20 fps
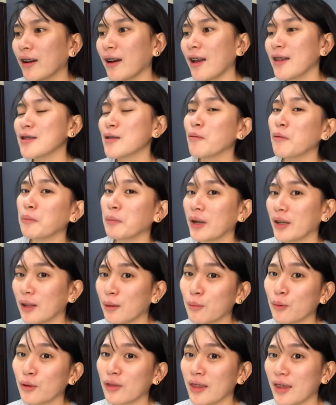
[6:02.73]
na nasa imong
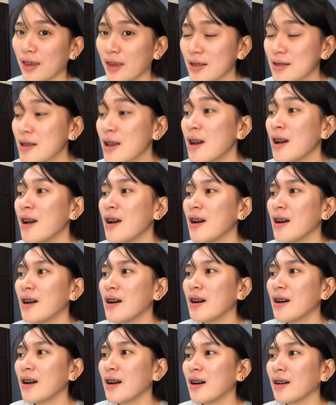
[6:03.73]
palibot is
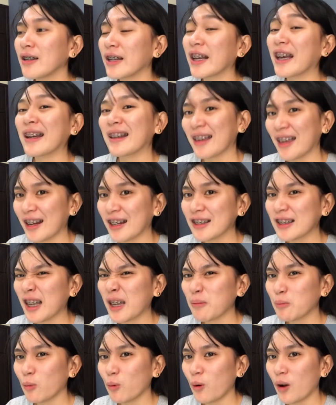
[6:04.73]
nagaka-care
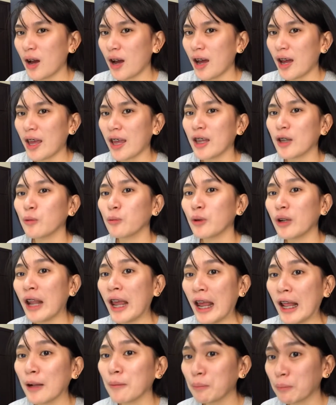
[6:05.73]
sa imuha and will
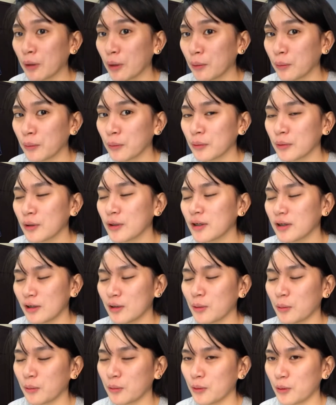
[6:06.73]
help you.
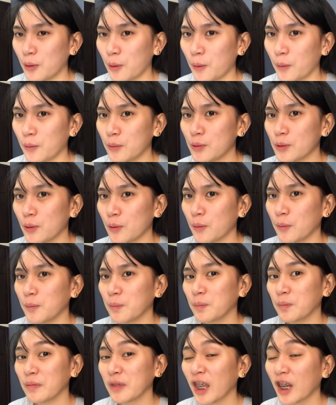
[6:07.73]
So no, so
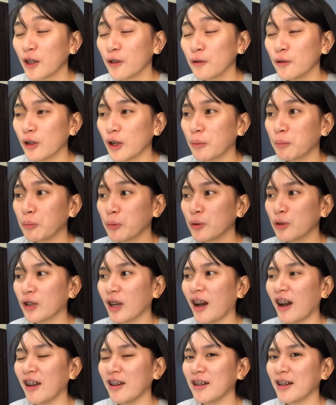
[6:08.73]
careful lang pud
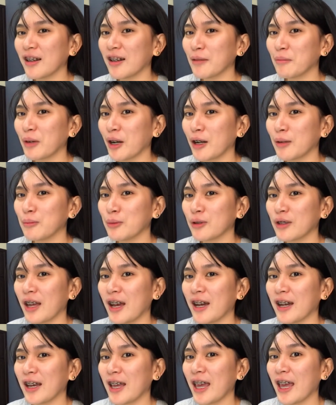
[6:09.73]
ka ana na mga
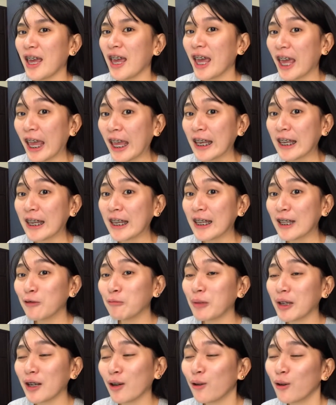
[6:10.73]
butang. And
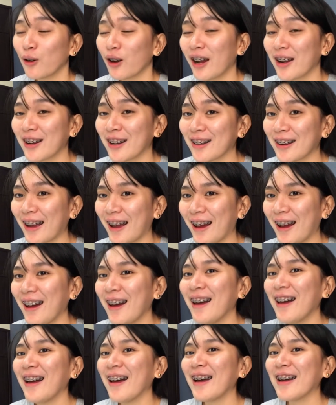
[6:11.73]
human ako ana na
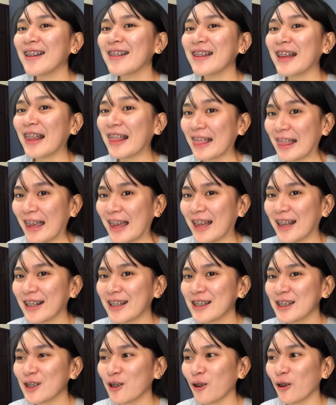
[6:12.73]

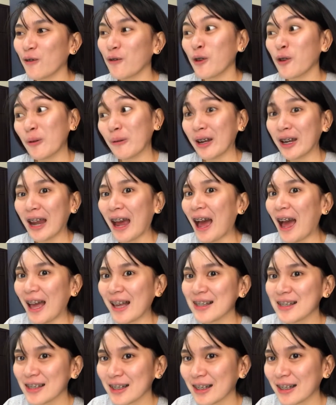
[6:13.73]
nothing. So if you wanna
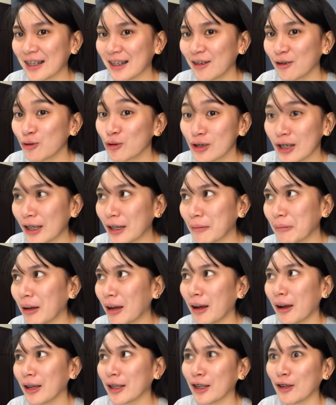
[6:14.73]
ask unsa na
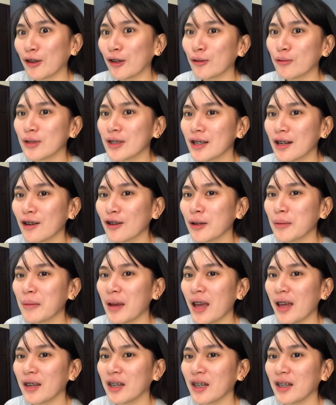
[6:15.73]
mga unsa na ako
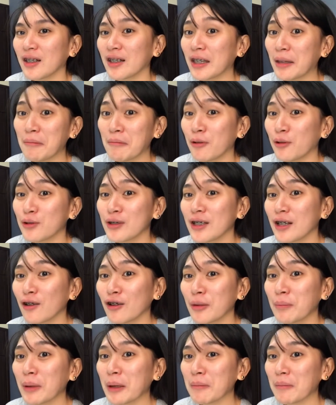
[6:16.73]
naman unsa na
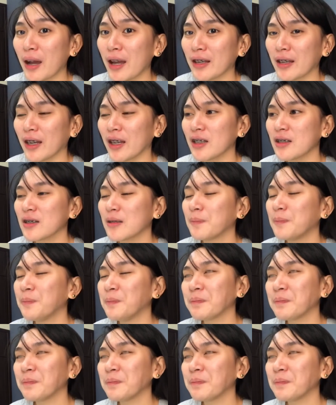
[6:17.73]
ako na pag manage,